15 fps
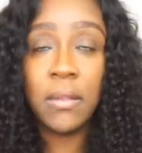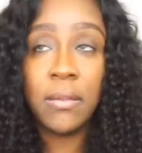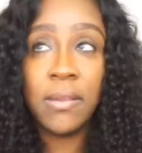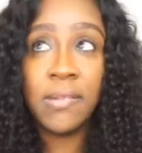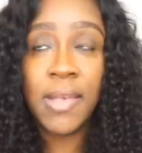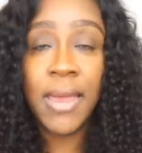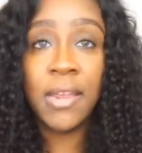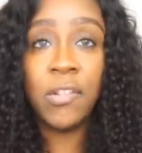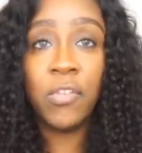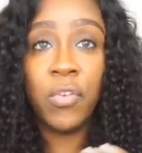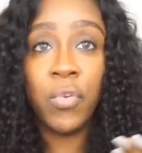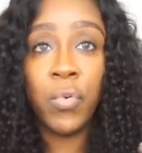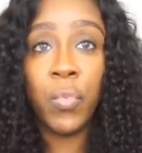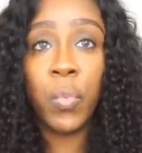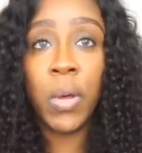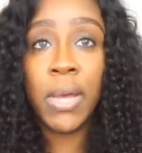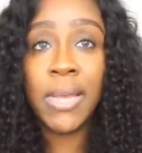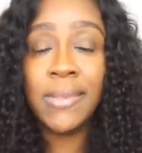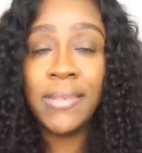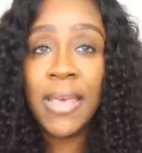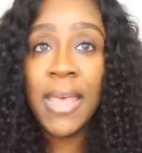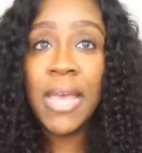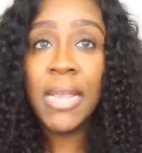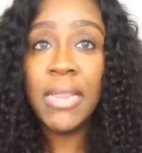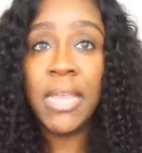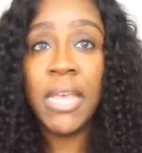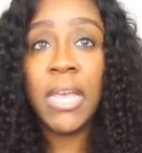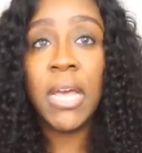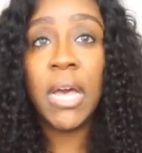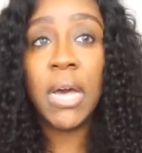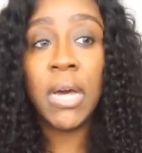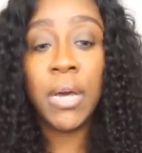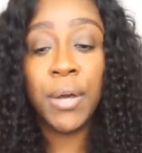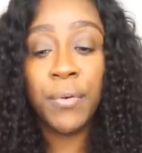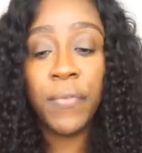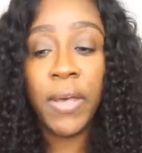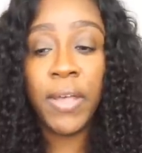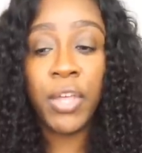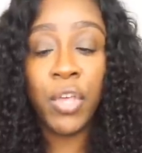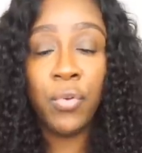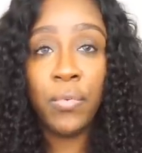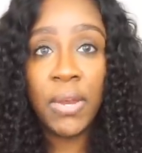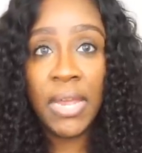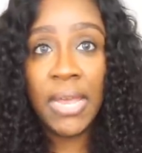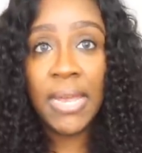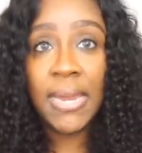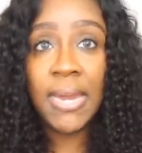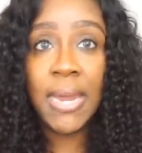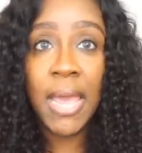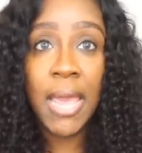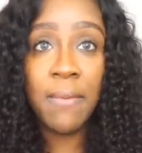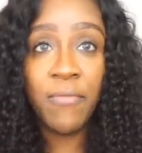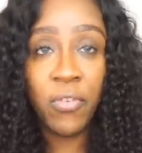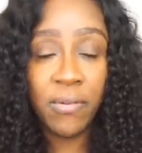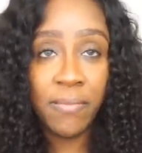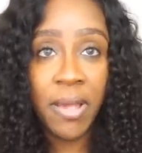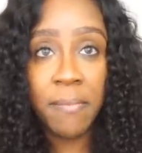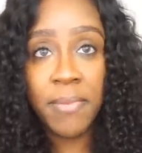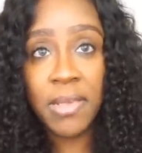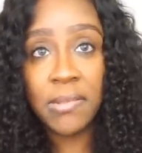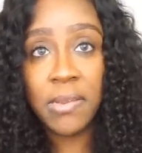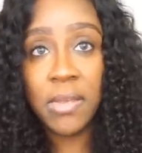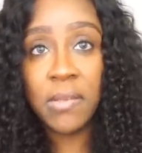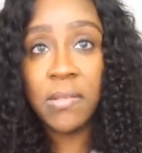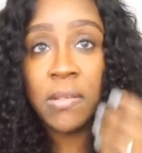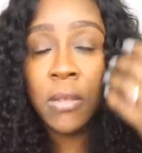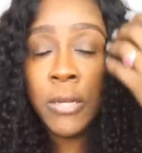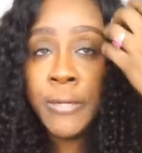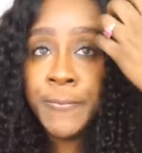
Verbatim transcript: decided to do was think of a unique name for my business.